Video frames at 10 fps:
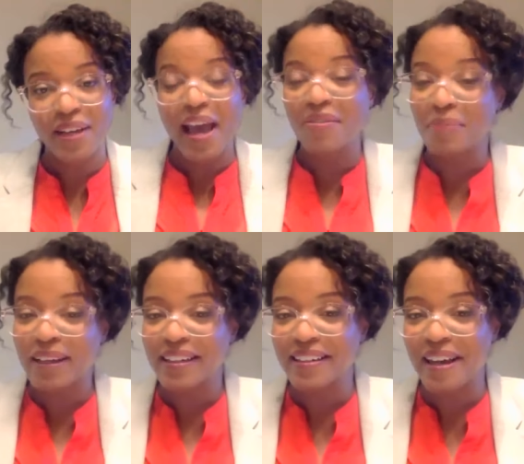Haven't
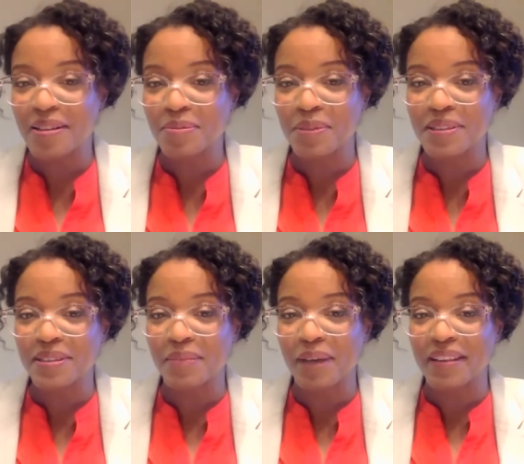made any announcements
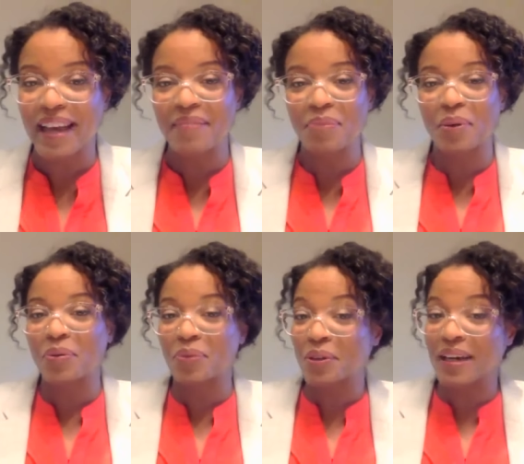about that, okay.
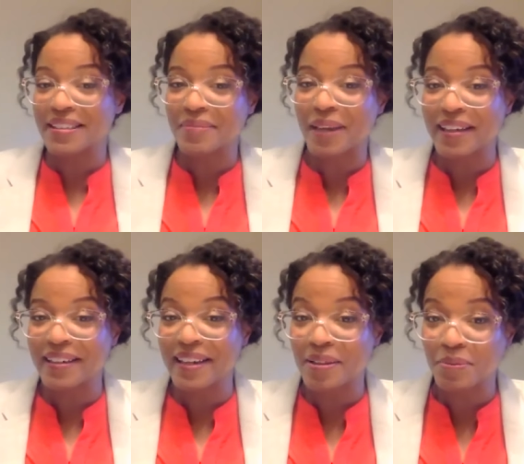but we'll actually make an
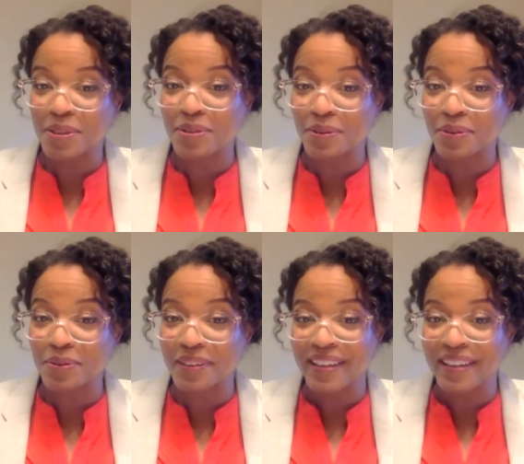announcement soon.